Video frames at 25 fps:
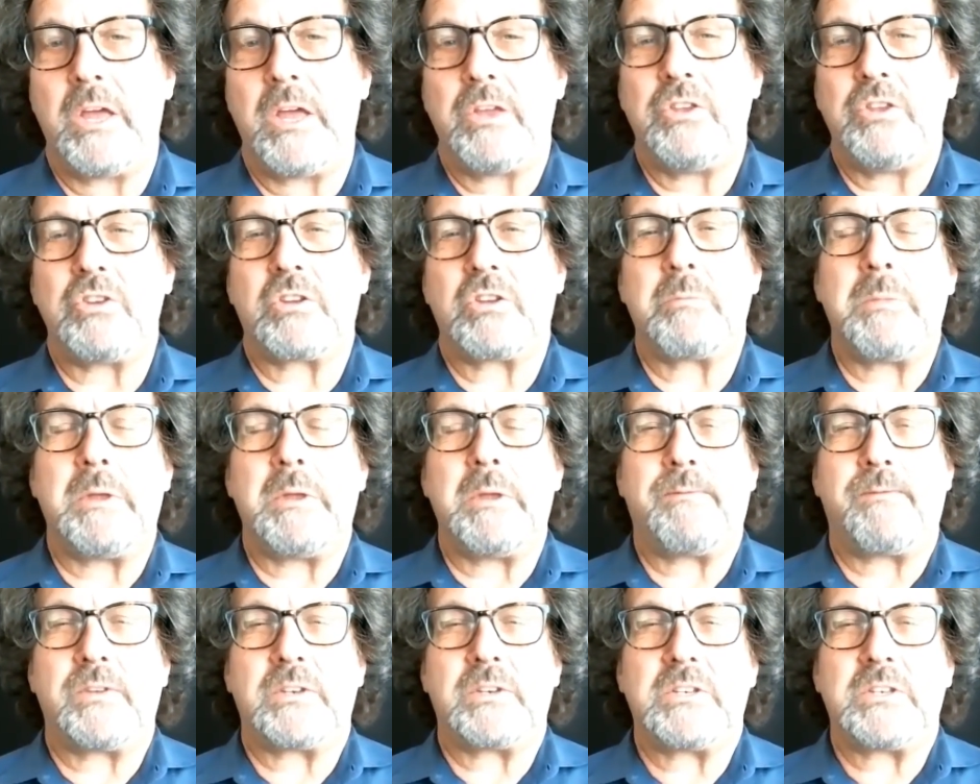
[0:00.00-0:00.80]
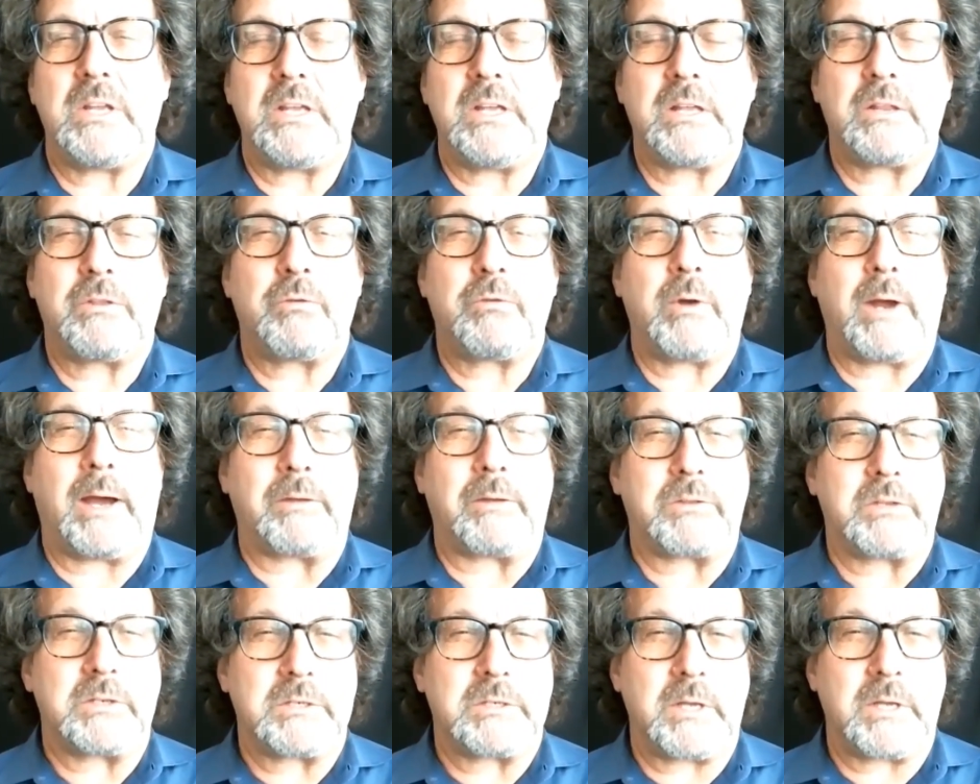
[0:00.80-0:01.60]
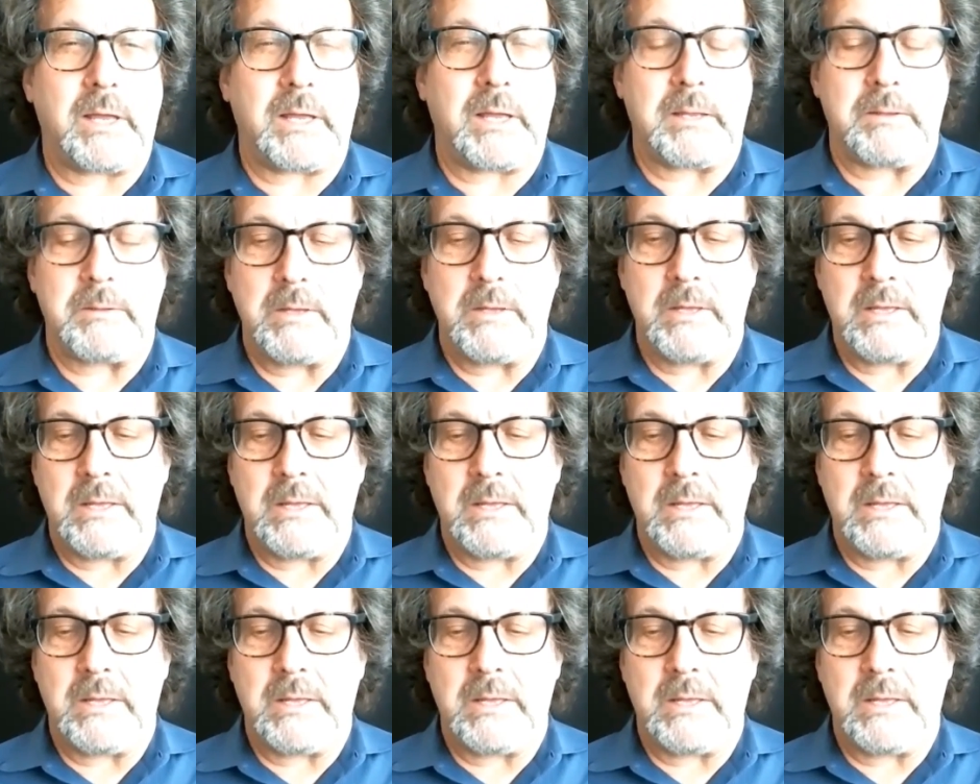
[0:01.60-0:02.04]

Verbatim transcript: you can be fatigued throughout the day.